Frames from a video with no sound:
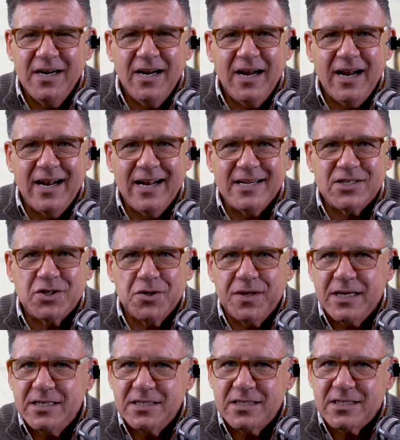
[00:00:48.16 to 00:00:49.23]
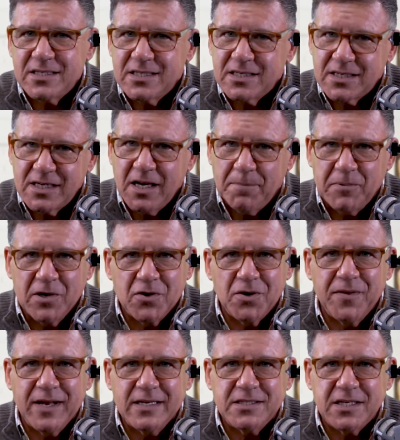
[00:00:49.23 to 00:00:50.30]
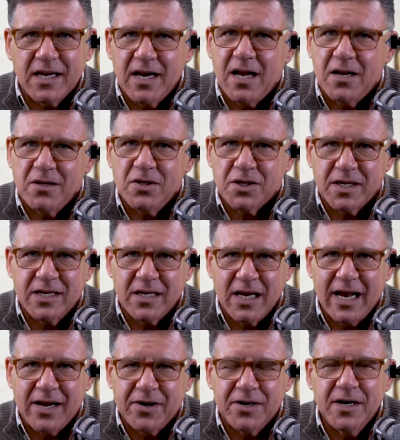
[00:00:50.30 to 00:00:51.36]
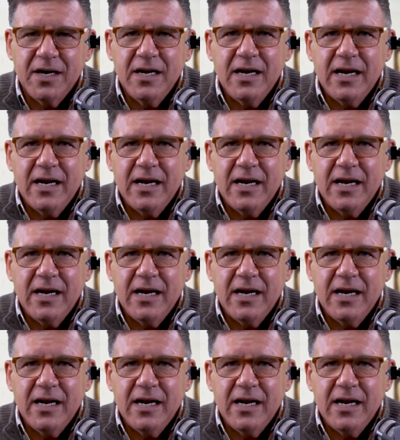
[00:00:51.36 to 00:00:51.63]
And so they skip it, or they say, I'll look at it later.